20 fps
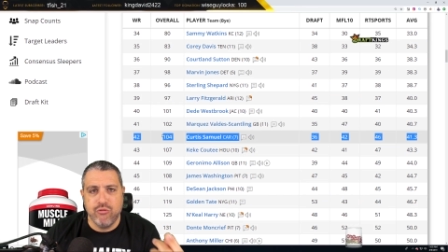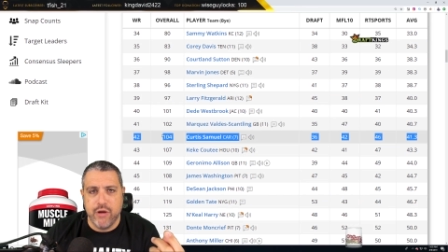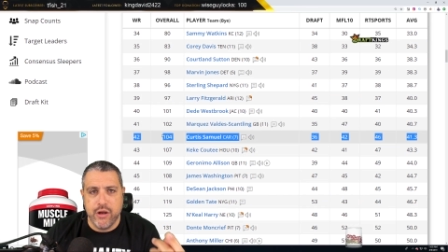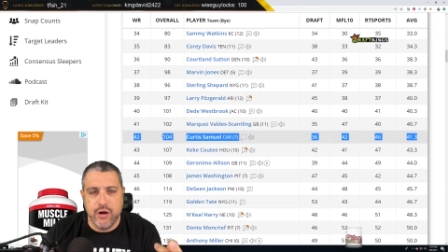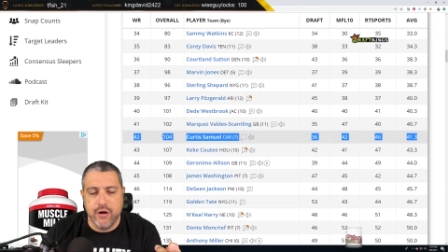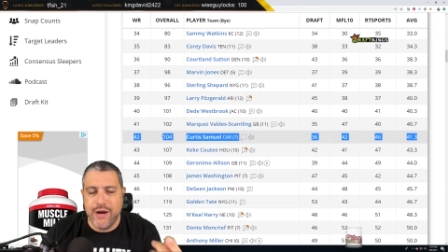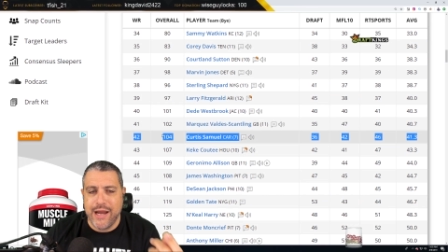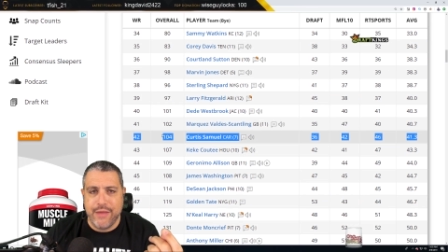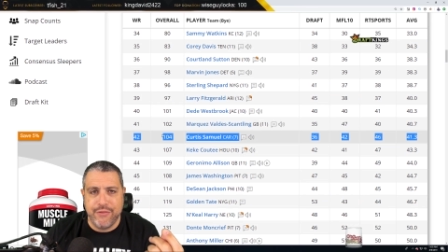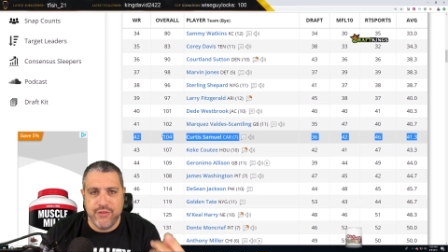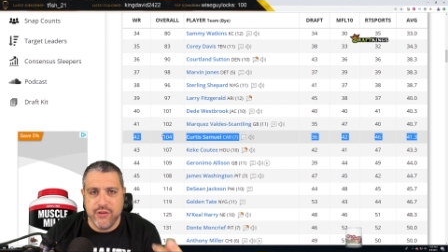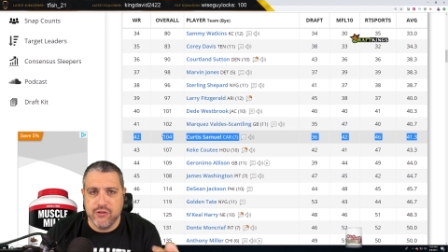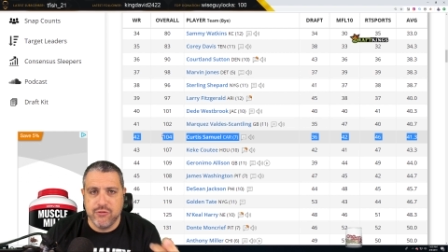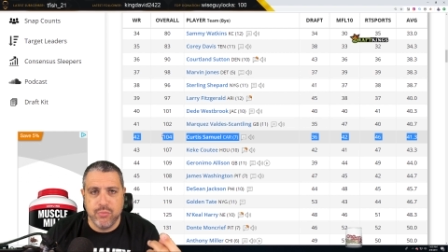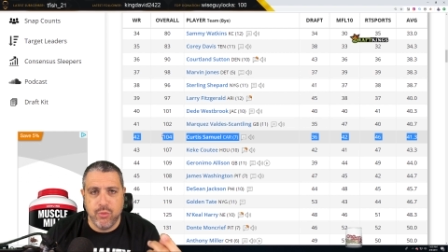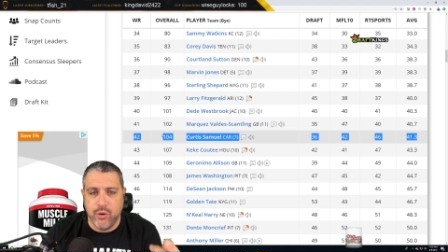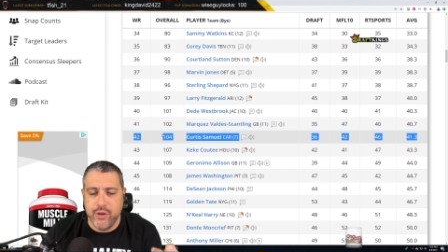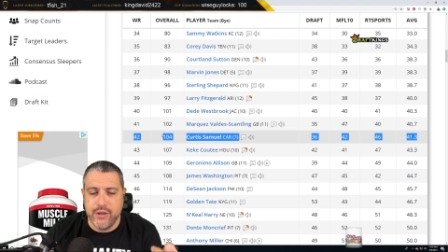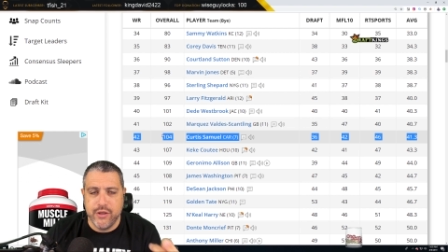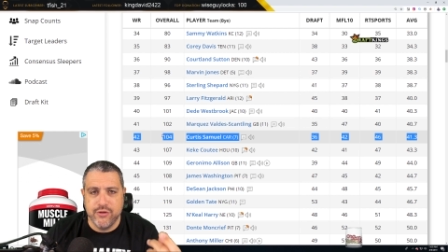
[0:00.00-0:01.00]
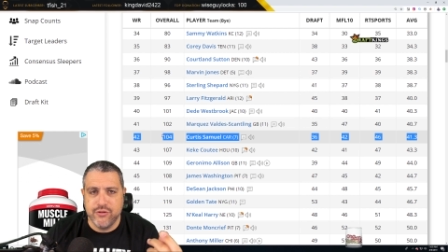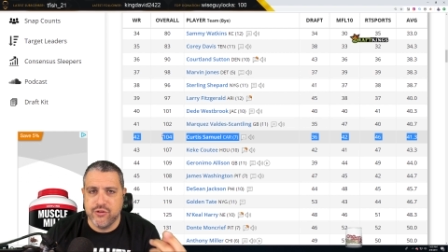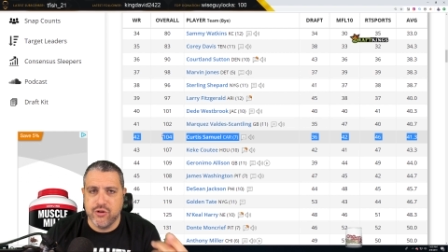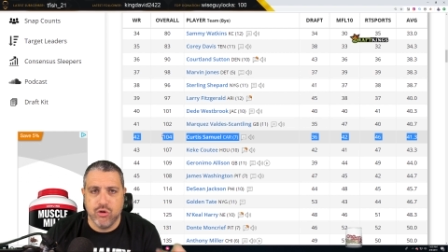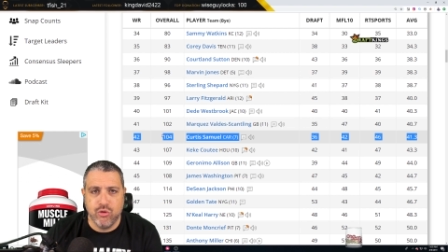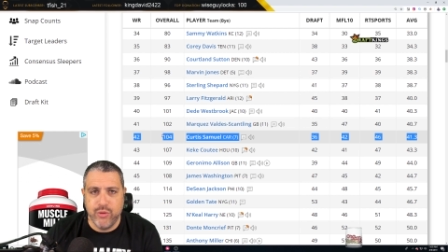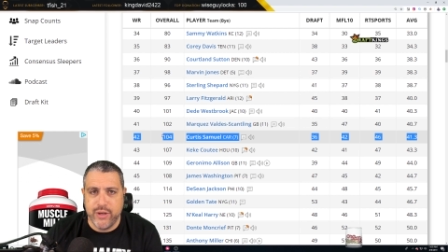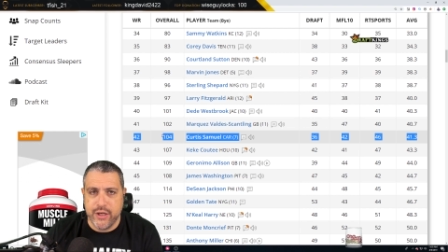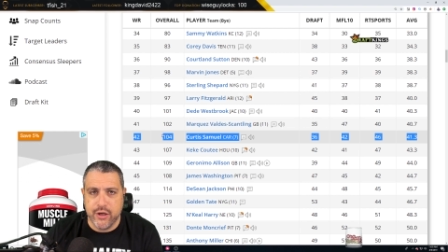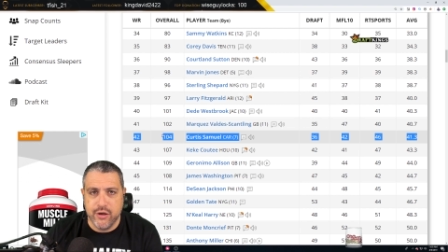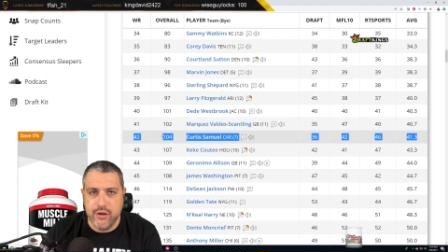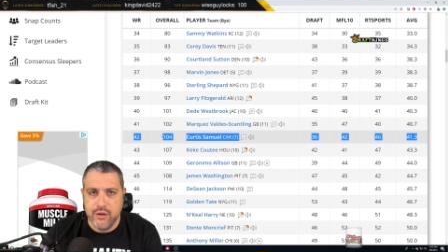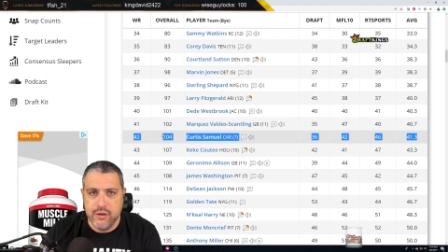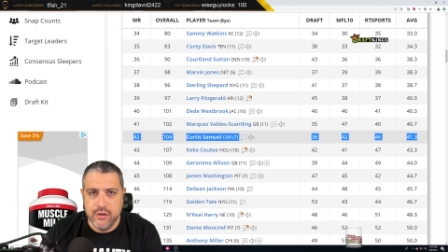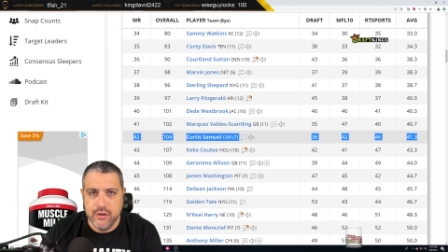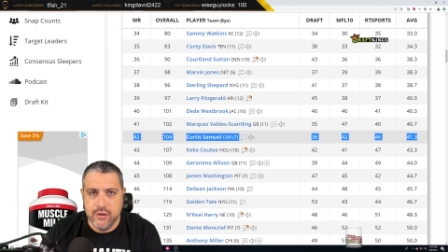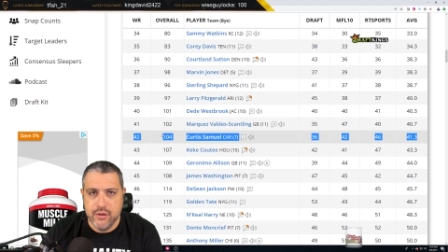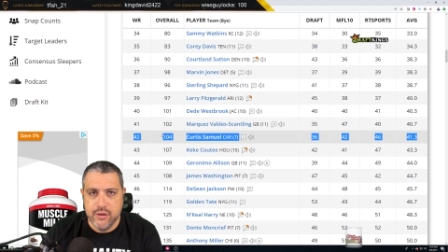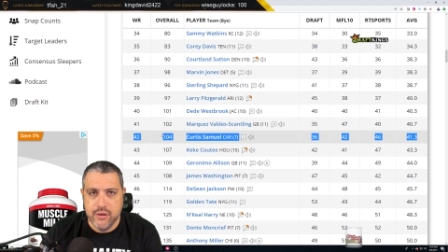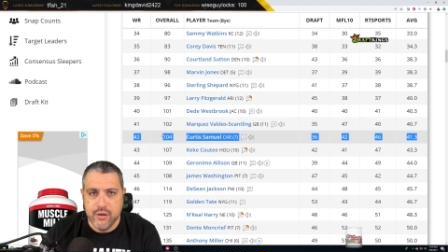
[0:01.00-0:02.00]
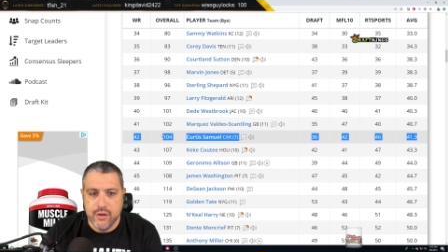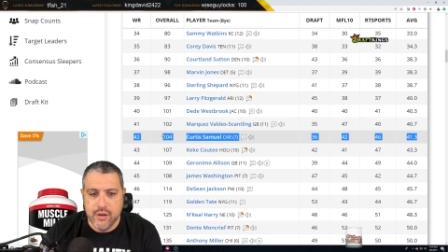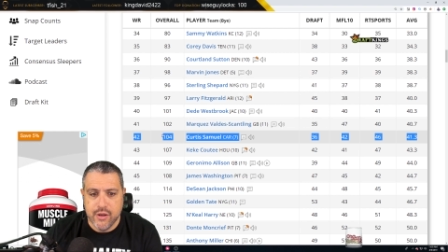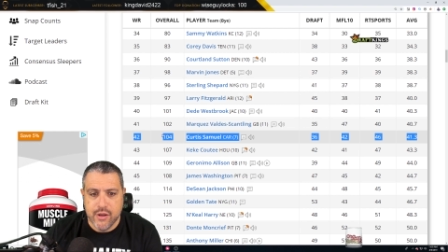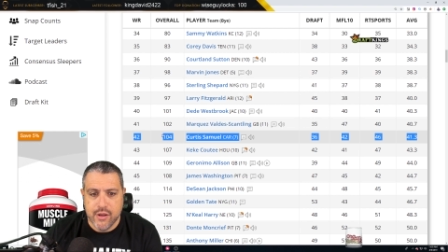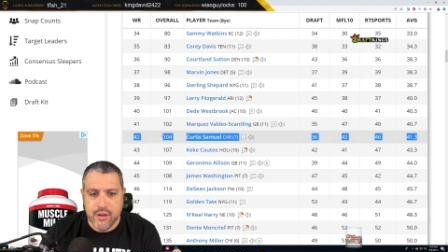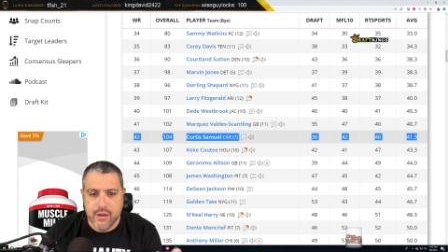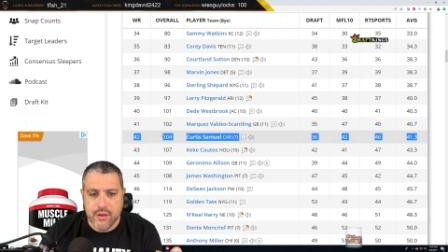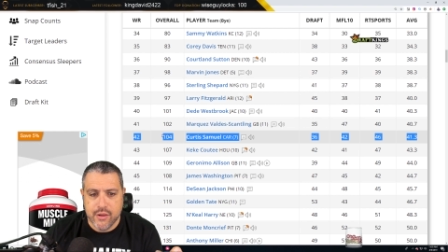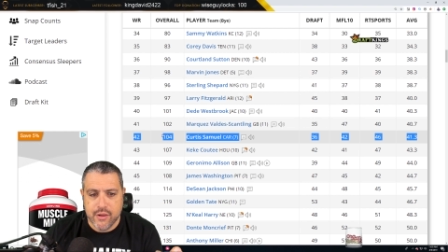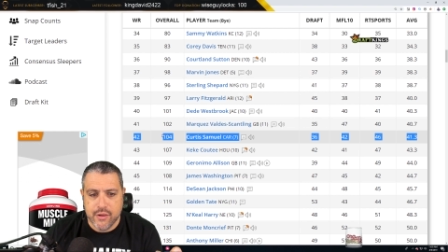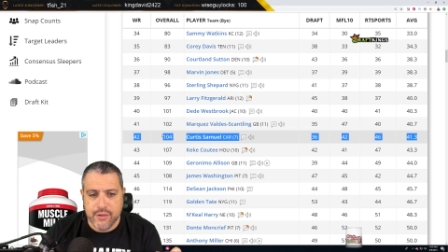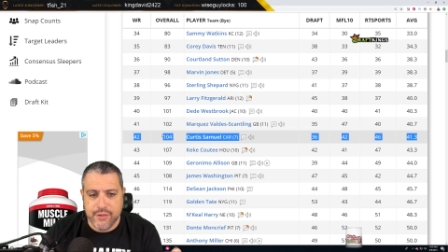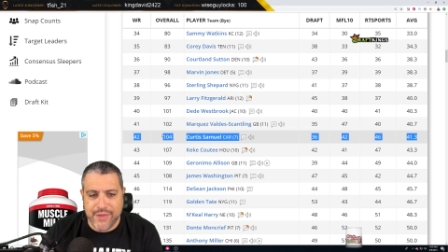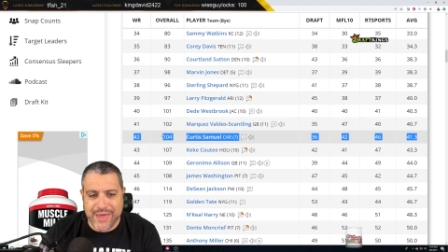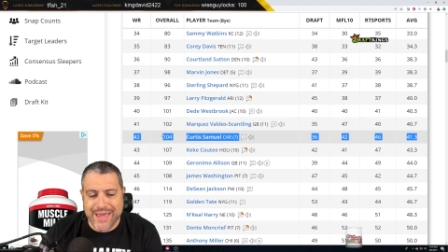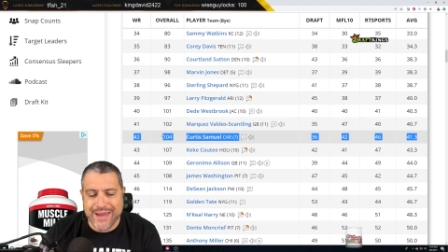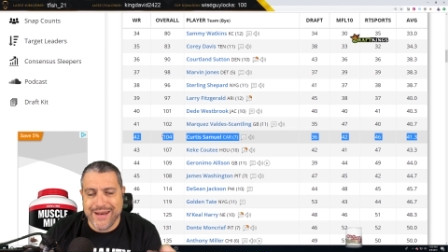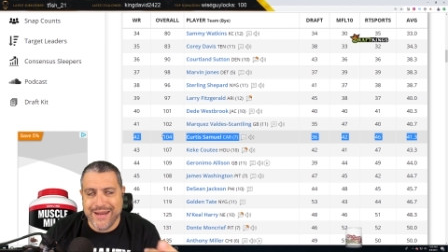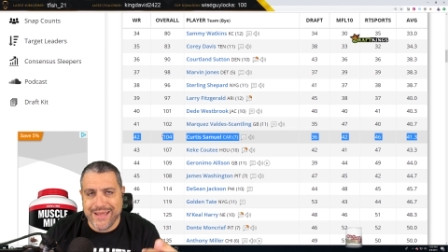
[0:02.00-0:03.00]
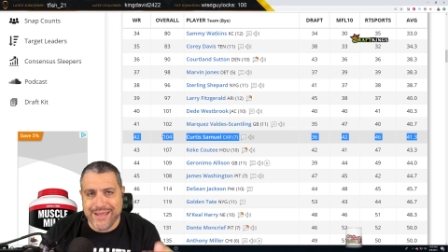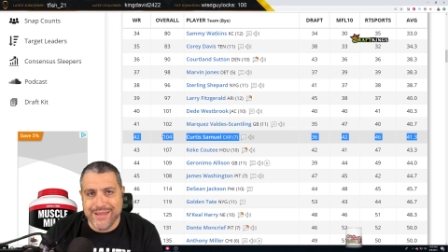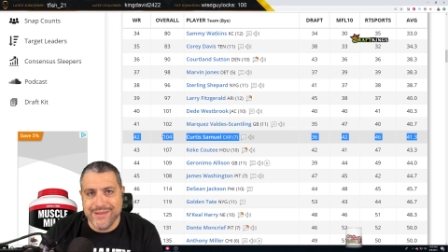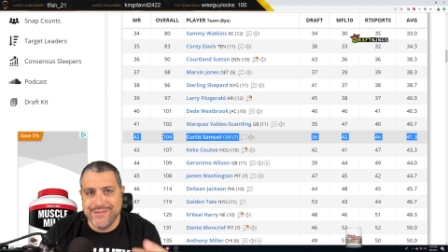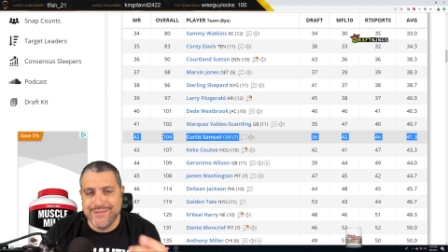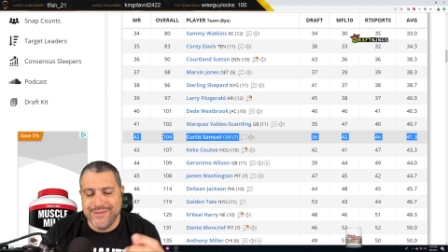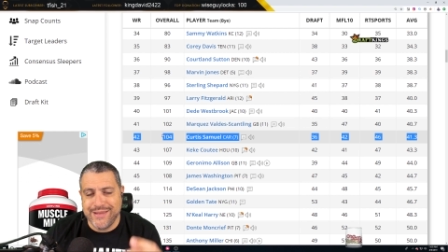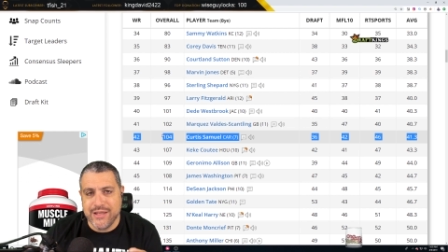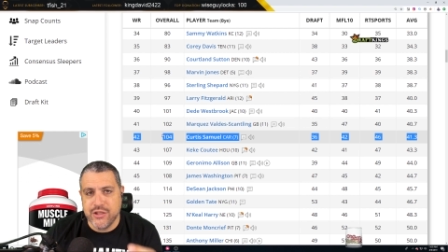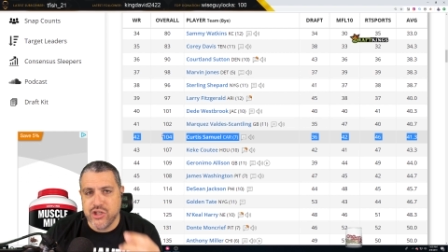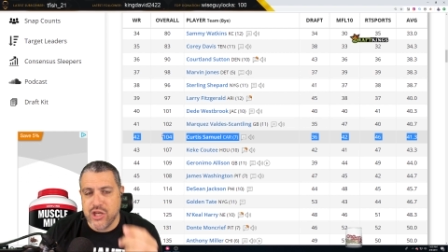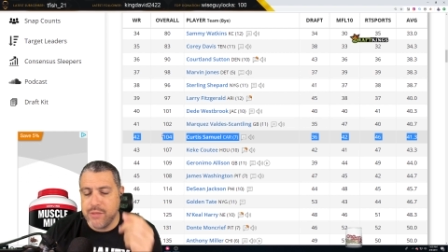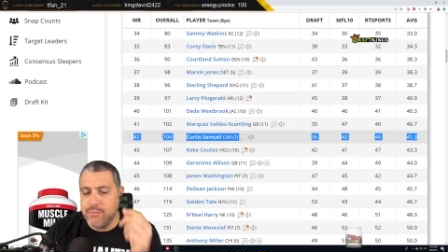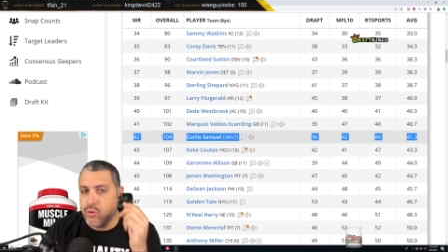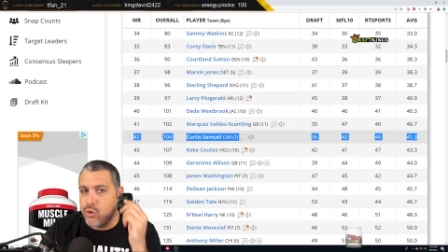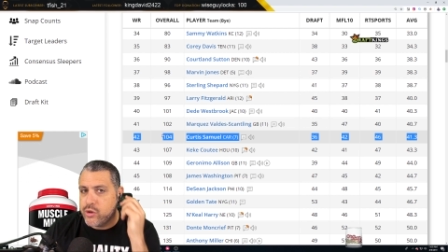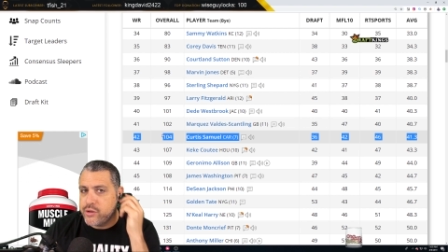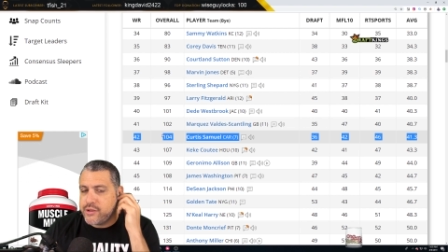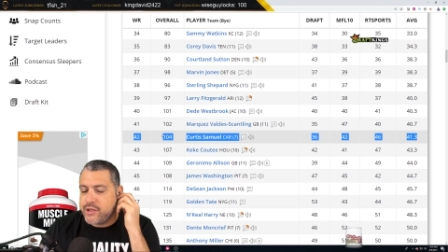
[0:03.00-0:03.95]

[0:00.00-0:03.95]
runner at this point in his career than is DJ Moore.